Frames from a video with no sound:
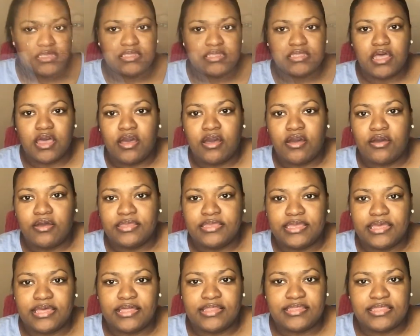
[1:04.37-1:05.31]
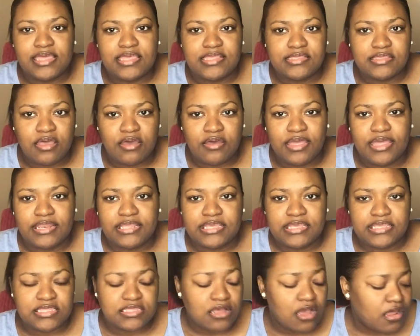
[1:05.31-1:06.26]
So yeah, let's go ahead and
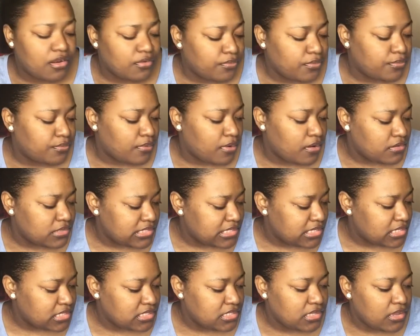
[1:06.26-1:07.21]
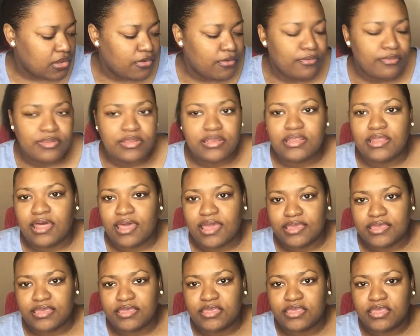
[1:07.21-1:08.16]
get started with roses. So
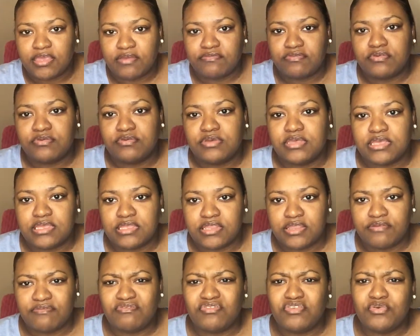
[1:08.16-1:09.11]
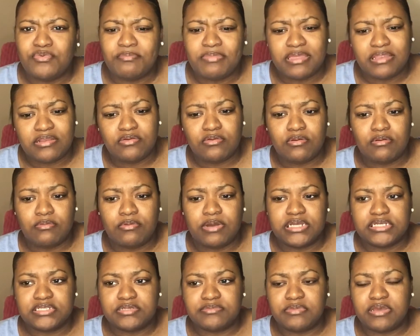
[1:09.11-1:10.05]
like, if you've been
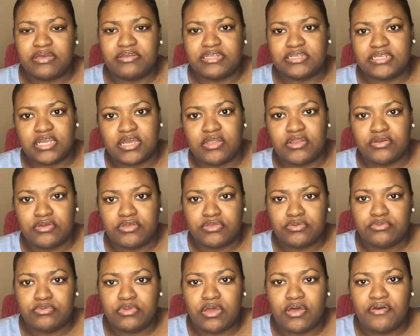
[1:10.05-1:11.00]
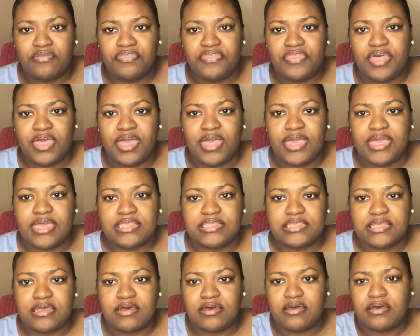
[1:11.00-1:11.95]
watching my channel, you know that it
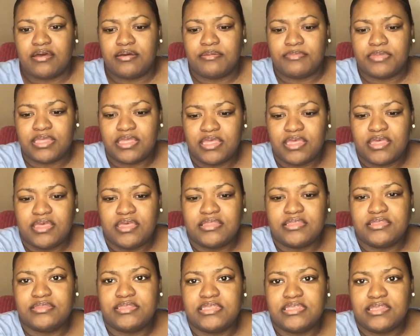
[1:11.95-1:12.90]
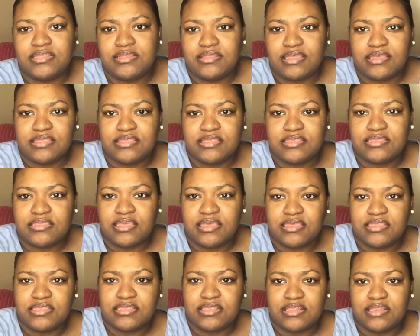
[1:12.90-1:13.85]
seems like this
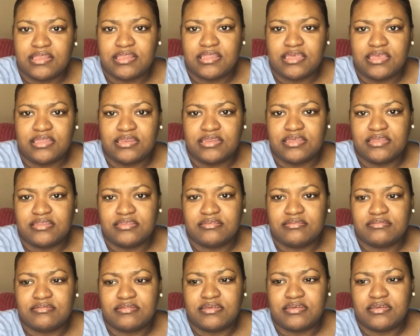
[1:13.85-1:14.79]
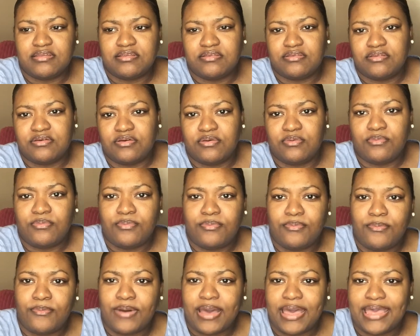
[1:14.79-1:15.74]
thing is leaning. I don't know
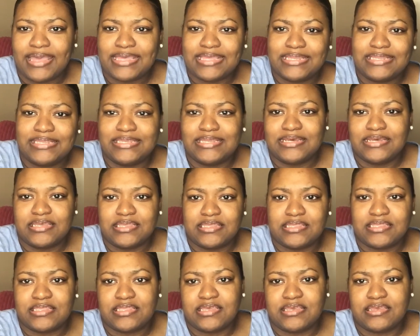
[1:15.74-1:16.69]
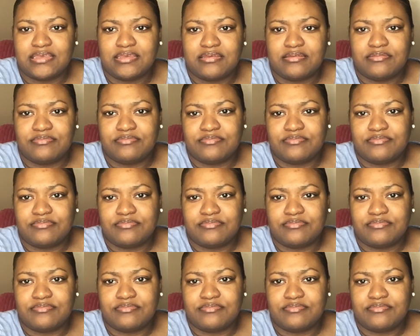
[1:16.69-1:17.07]
why it does that.